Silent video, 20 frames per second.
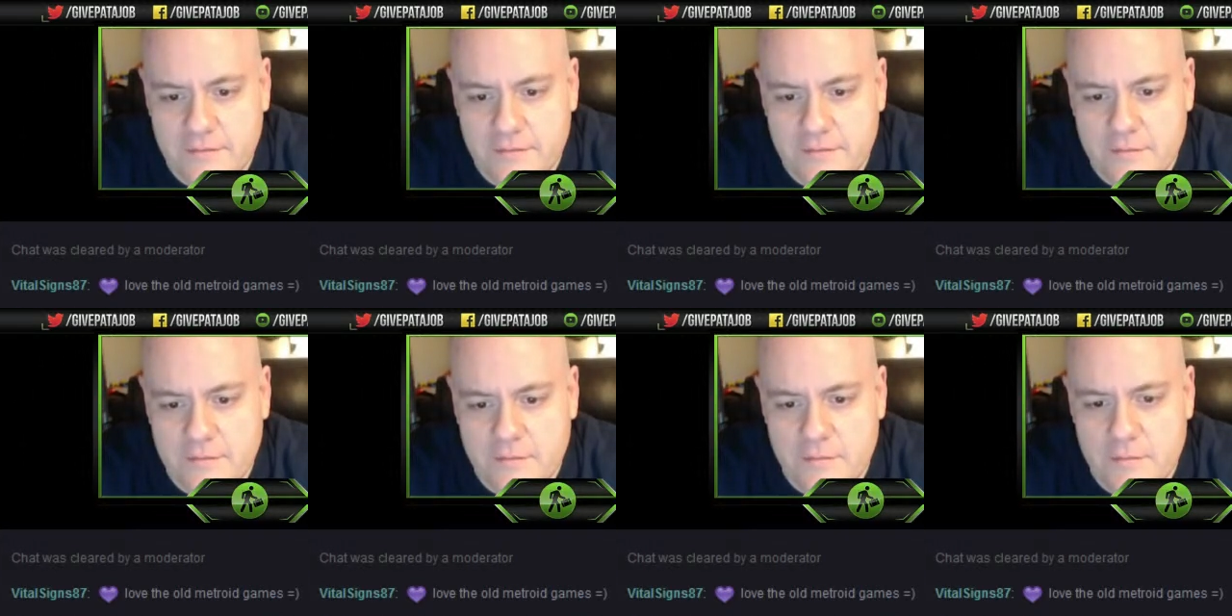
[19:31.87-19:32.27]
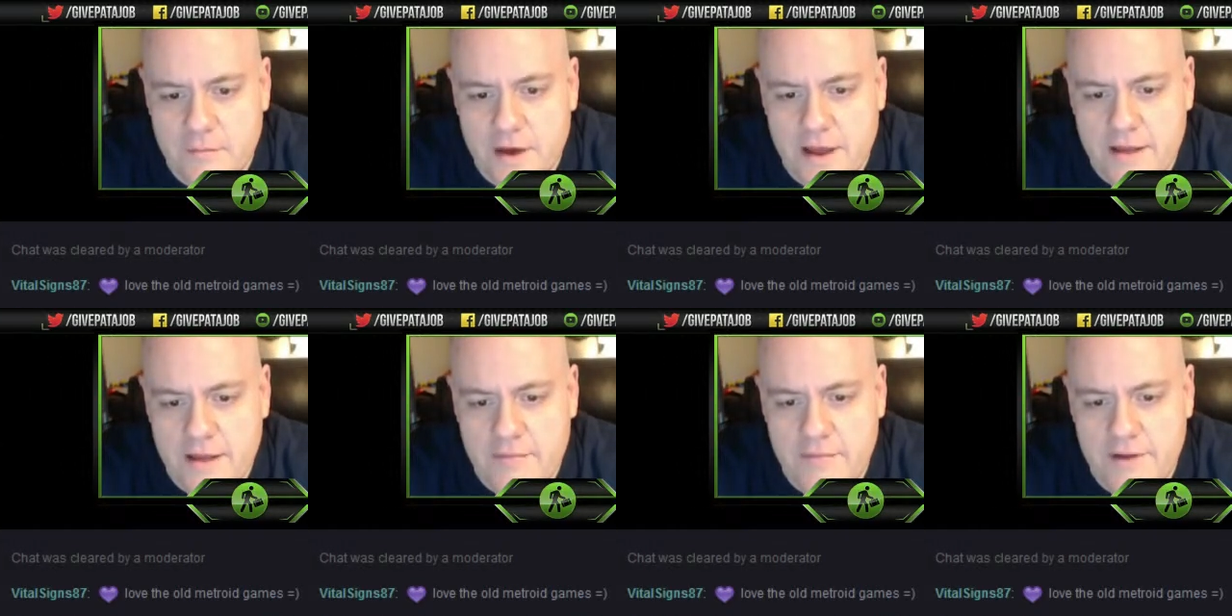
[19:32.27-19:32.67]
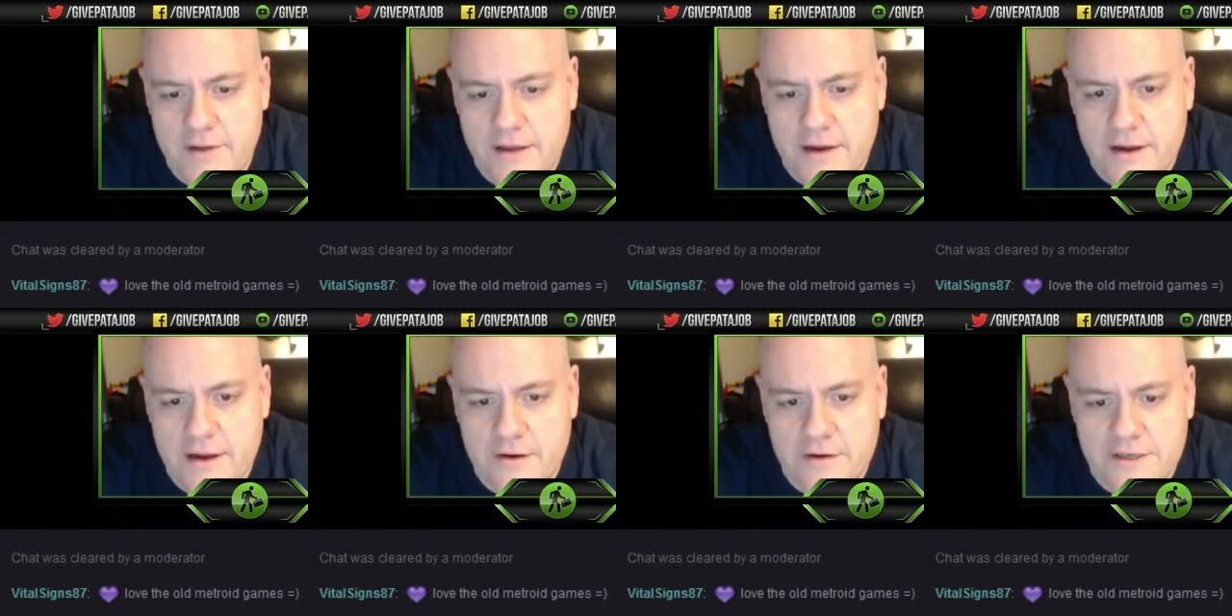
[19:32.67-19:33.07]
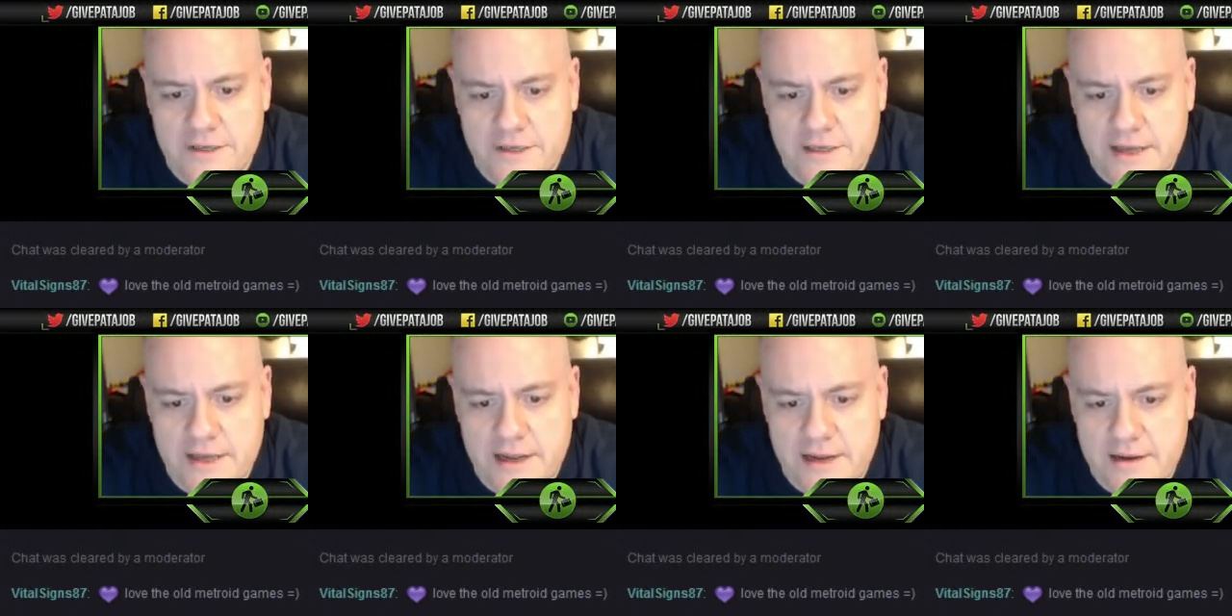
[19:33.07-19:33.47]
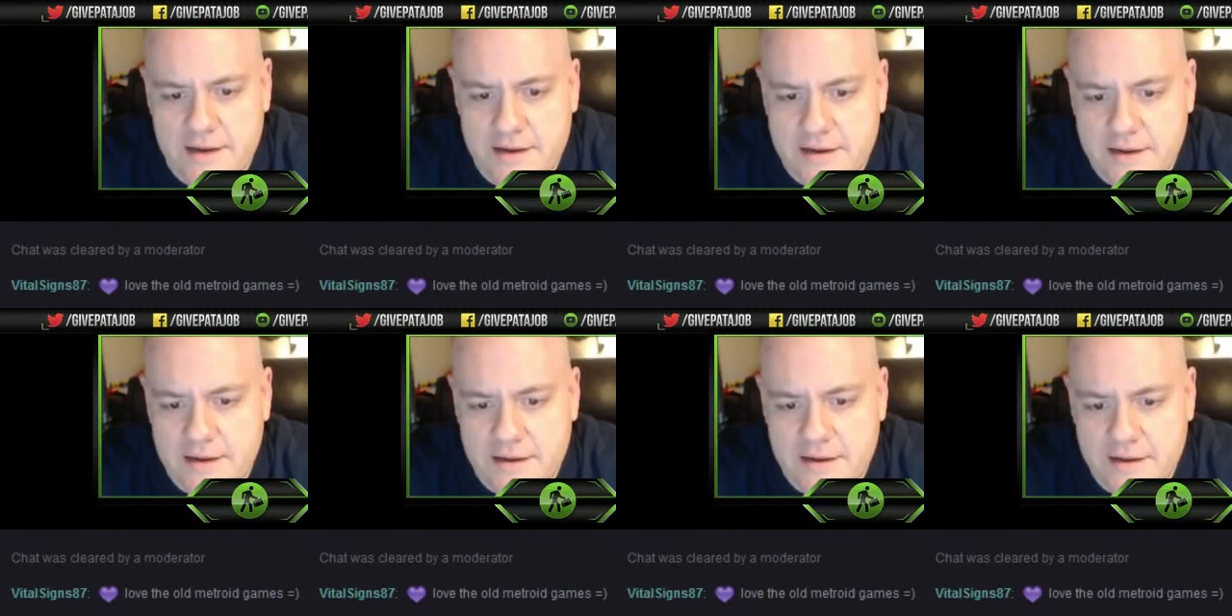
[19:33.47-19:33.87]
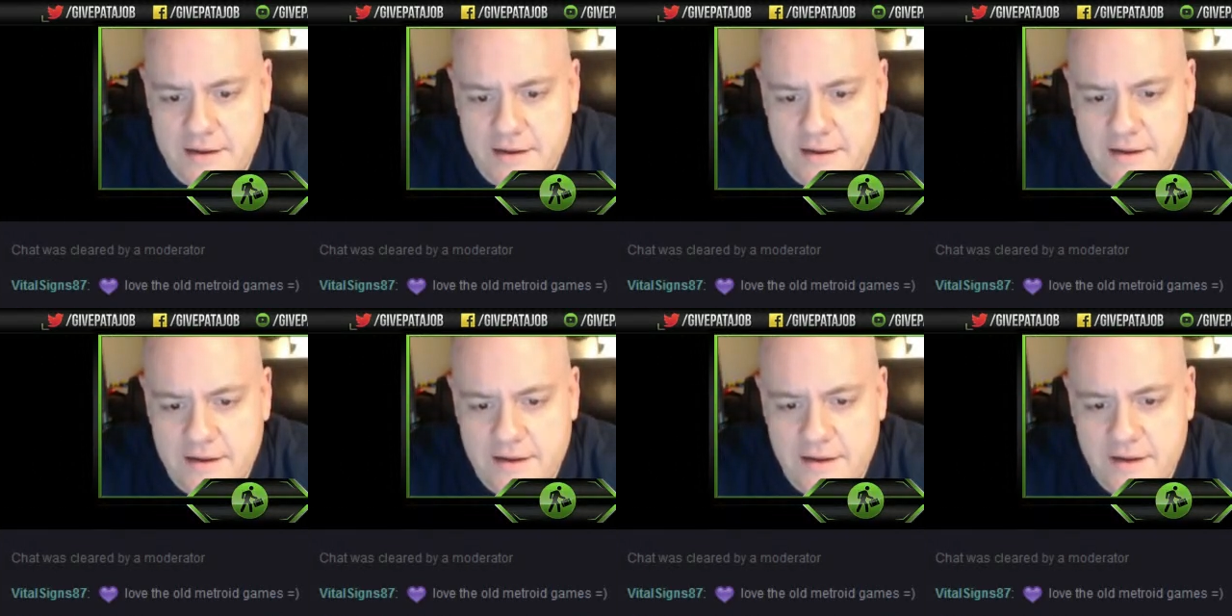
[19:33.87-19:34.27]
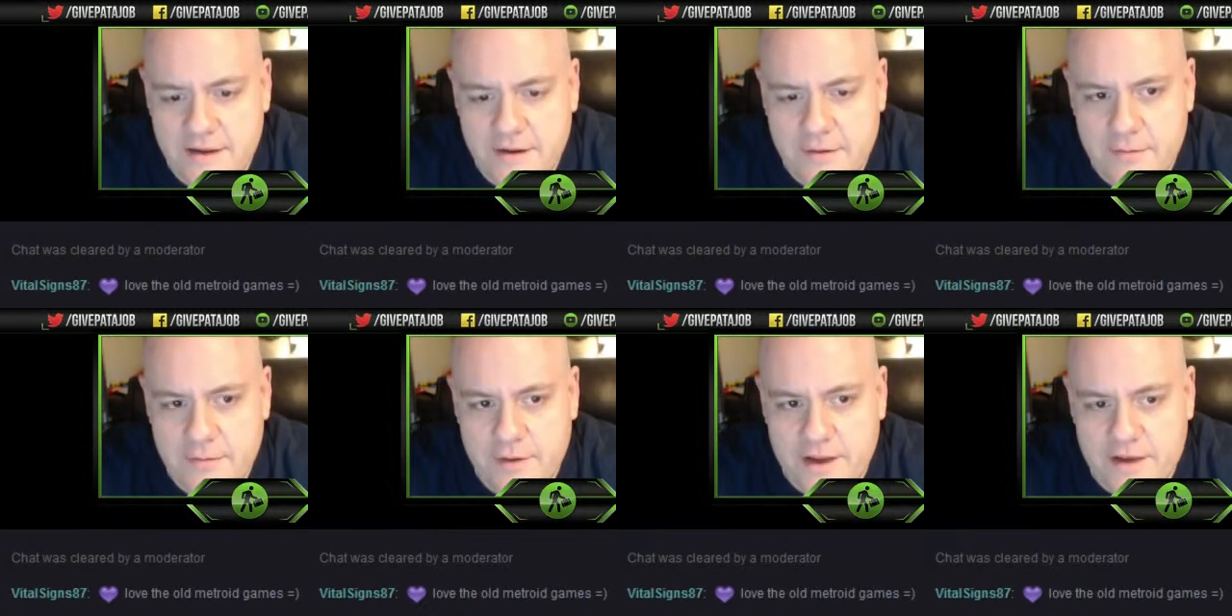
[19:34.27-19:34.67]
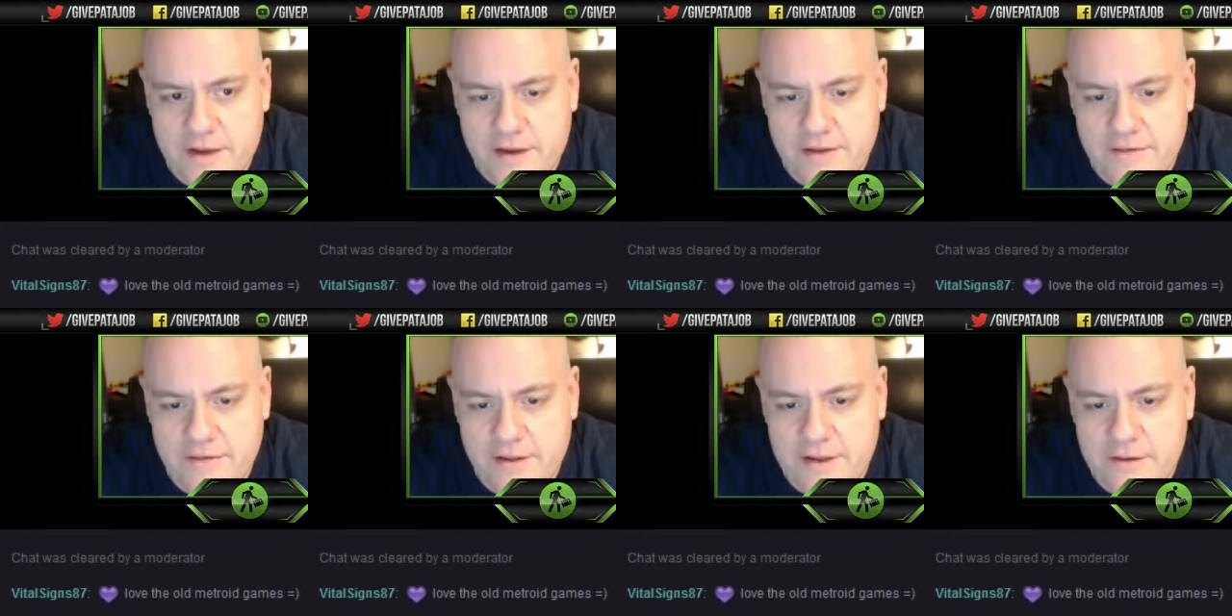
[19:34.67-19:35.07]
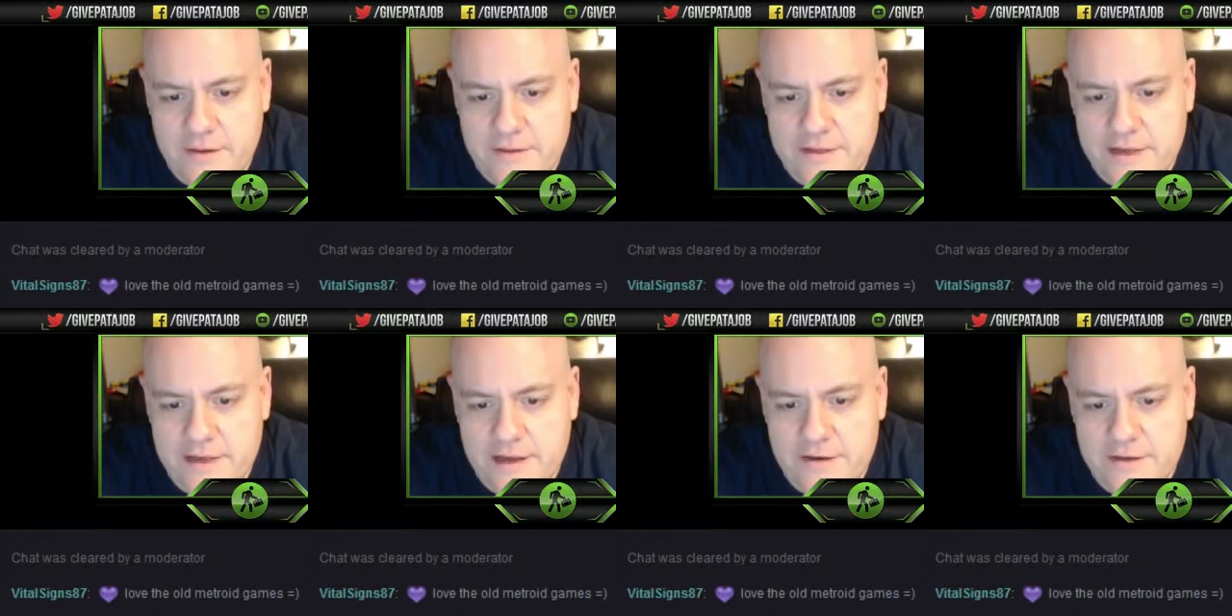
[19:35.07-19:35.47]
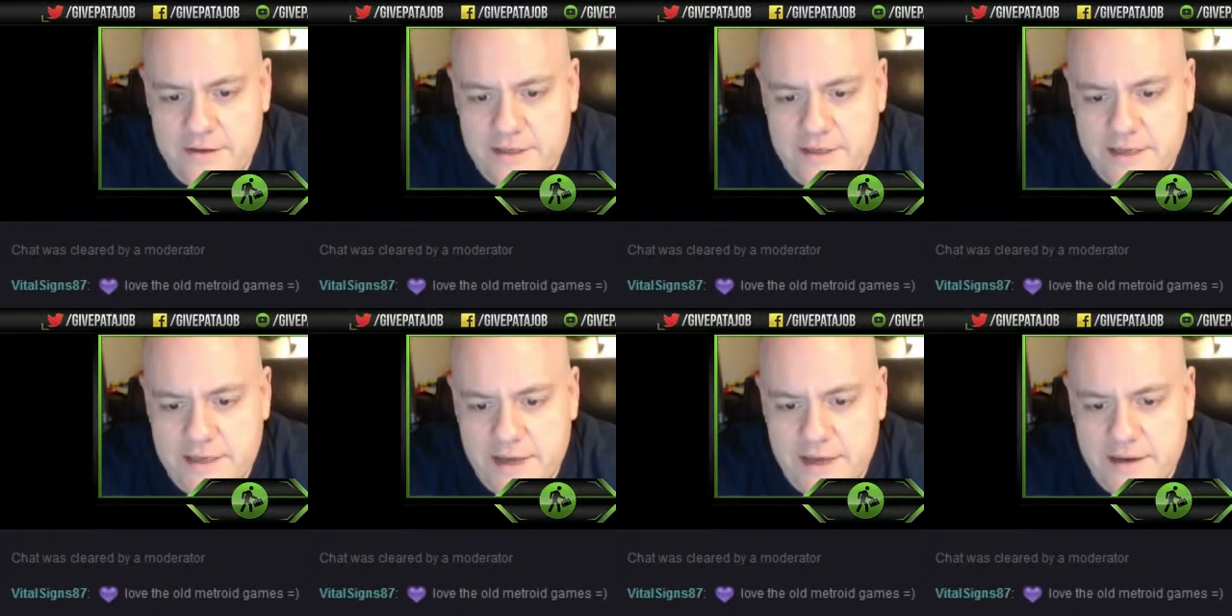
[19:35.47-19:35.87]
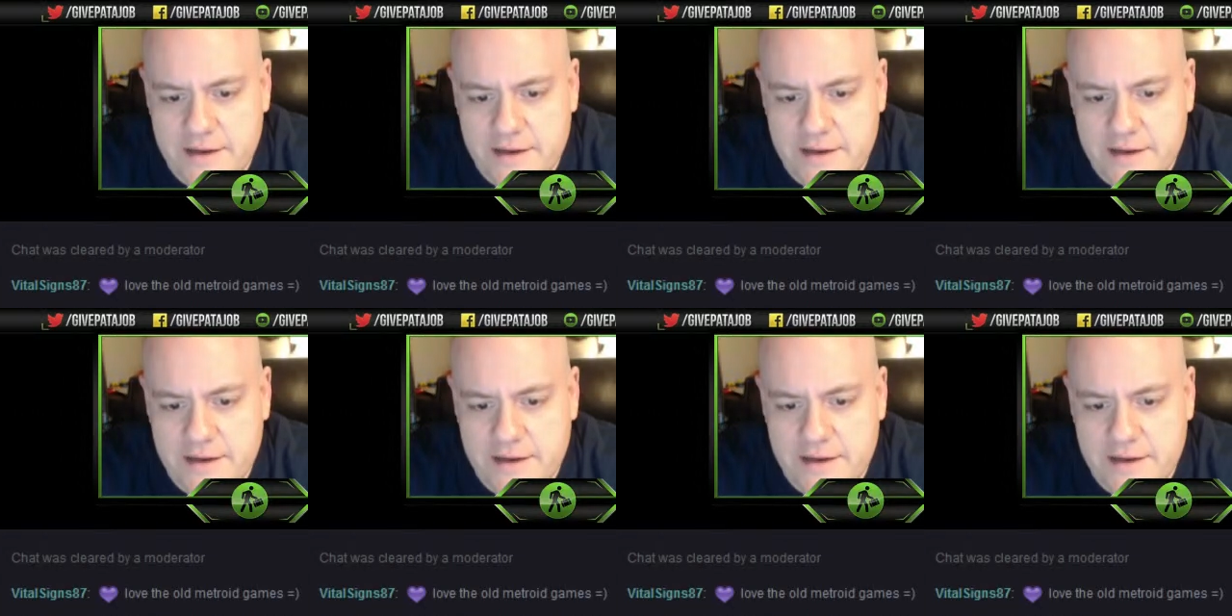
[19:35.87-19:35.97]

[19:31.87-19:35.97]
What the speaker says: might be an energy tank. We could definitely use an energy tank.